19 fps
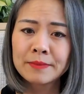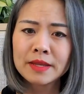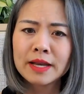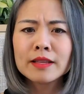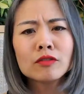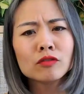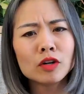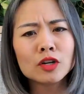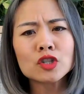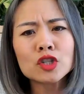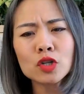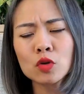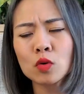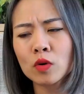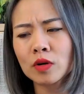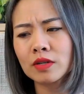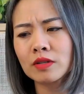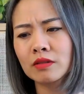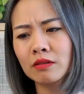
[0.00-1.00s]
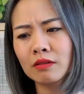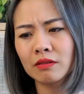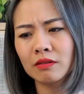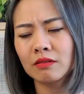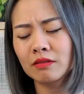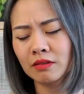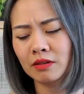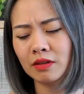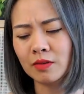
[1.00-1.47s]
And launching a course,
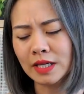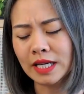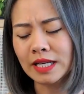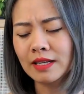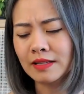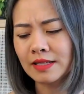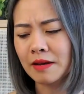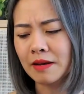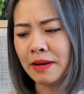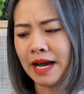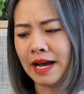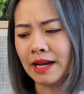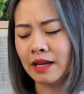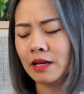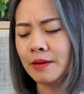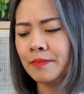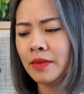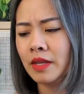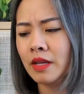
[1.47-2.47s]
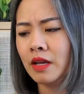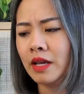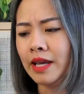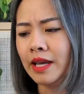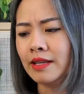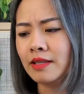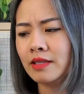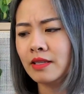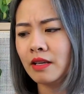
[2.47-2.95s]
in taking a step back,
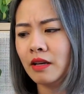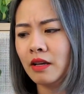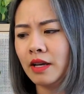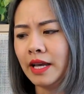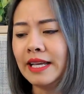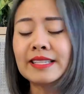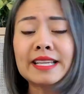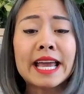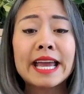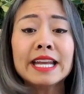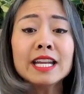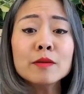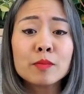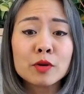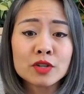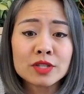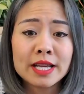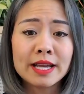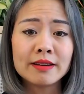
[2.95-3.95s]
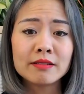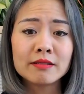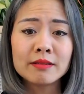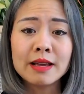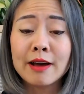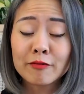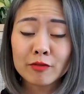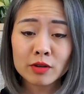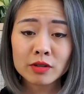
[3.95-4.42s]
it's 80%
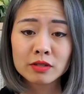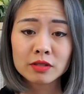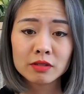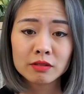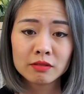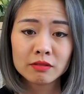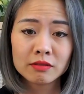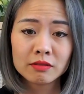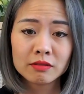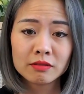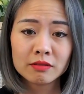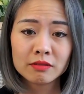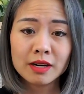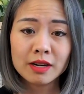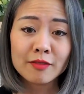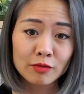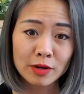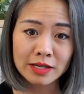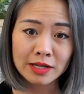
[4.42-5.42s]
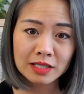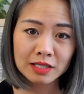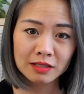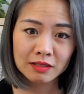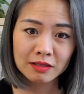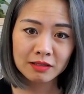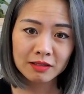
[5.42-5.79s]
effort upfront.